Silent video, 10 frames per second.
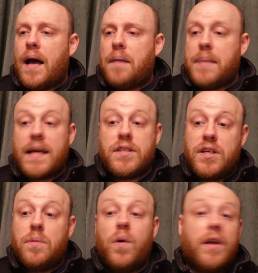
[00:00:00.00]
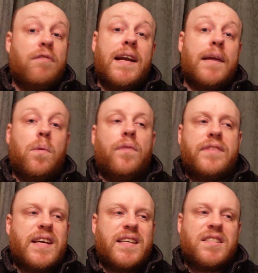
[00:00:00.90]
Because what you really
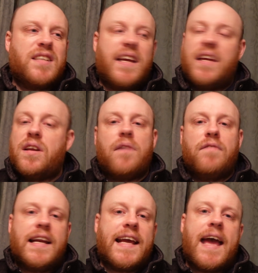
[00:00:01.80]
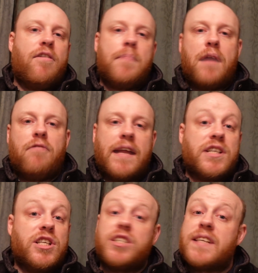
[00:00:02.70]
want is, you don't really care about
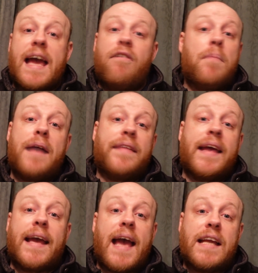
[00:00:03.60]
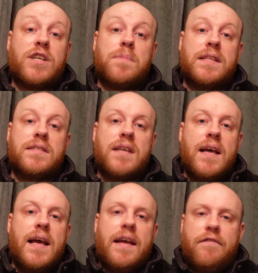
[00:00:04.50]
reach, you just care about the engagements.
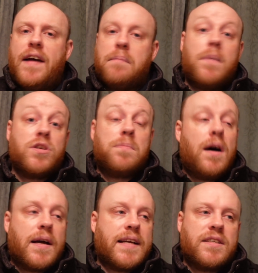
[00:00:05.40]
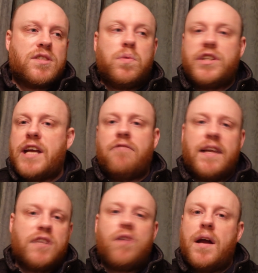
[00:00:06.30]
In fact, most marketers will
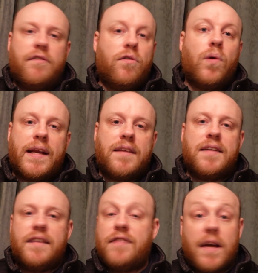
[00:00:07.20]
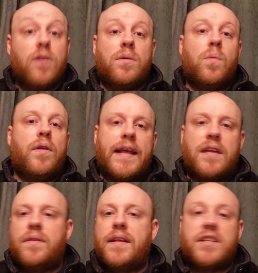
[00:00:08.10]
generally try and avoid, if they're good at what they
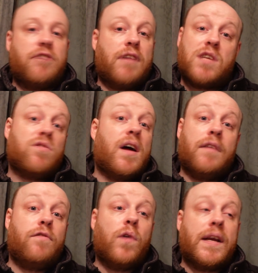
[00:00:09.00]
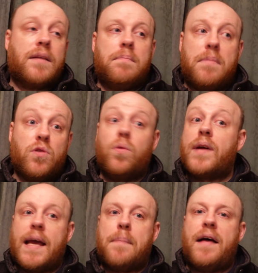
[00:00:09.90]
do, they'll generally try and avoid
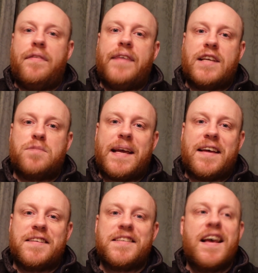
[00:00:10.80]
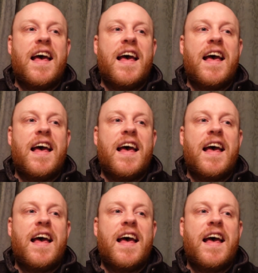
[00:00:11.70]
talking about things, because